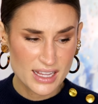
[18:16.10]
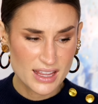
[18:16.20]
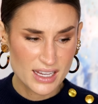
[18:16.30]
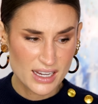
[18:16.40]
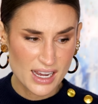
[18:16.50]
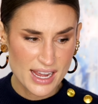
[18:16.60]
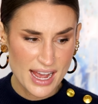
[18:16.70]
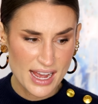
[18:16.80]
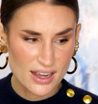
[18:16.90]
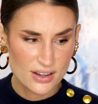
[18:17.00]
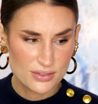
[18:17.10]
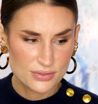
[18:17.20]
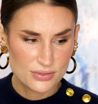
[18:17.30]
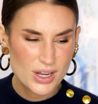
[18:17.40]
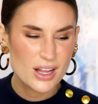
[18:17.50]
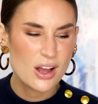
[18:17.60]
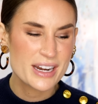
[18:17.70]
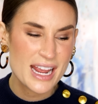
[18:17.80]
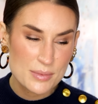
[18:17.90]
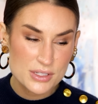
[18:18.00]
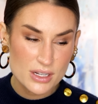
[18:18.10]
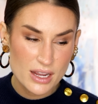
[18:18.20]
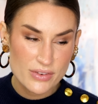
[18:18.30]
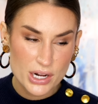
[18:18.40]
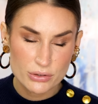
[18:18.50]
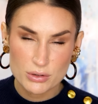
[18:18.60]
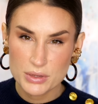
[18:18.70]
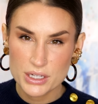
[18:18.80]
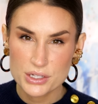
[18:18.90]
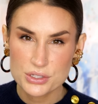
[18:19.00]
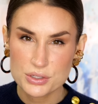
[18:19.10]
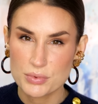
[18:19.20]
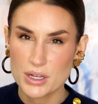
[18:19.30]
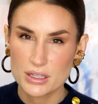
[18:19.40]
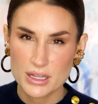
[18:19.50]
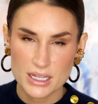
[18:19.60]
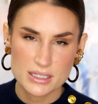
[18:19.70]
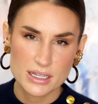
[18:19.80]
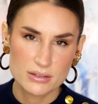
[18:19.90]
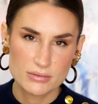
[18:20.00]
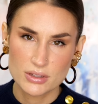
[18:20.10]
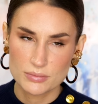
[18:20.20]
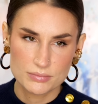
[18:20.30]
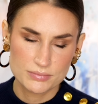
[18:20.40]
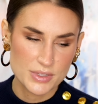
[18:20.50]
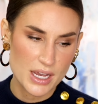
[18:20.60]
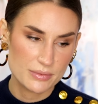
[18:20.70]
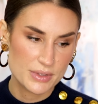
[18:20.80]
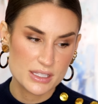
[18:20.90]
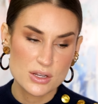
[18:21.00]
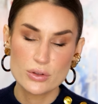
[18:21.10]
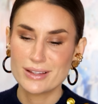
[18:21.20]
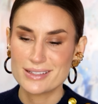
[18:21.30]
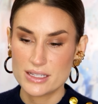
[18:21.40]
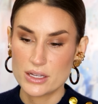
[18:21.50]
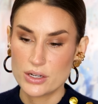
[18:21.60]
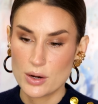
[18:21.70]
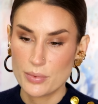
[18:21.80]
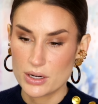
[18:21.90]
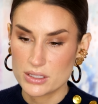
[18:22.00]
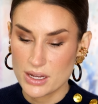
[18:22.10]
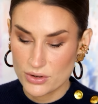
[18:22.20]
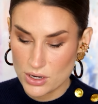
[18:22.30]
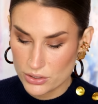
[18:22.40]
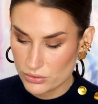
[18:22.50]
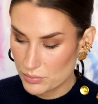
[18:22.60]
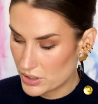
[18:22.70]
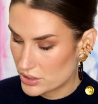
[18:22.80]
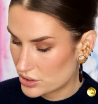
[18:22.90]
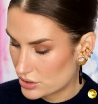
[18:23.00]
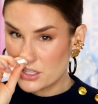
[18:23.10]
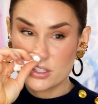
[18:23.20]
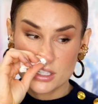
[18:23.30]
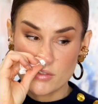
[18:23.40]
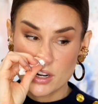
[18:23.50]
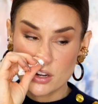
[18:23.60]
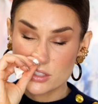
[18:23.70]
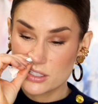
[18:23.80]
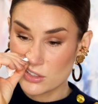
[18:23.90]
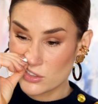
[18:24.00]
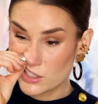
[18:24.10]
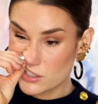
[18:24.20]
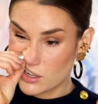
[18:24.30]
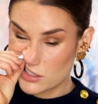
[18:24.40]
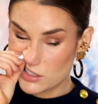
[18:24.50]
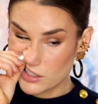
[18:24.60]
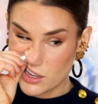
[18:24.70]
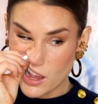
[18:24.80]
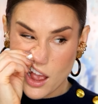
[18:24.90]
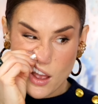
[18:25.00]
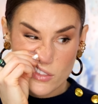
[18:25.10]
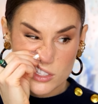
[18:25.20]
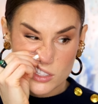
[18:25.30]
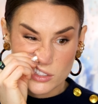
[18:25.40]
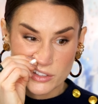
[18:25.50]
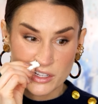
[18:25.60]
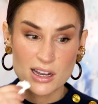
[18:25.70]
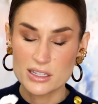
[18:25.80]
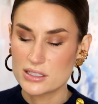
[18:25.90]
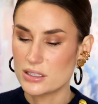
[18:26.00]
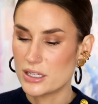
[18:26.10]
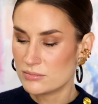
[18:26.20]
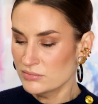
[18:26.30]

I think I have. Well, on Amazon I have auto replenish, but that's like the, yeah, that's the only like skincare product I have on auto replenish. And do you see my nose still runs constantly? Absolutely constantly.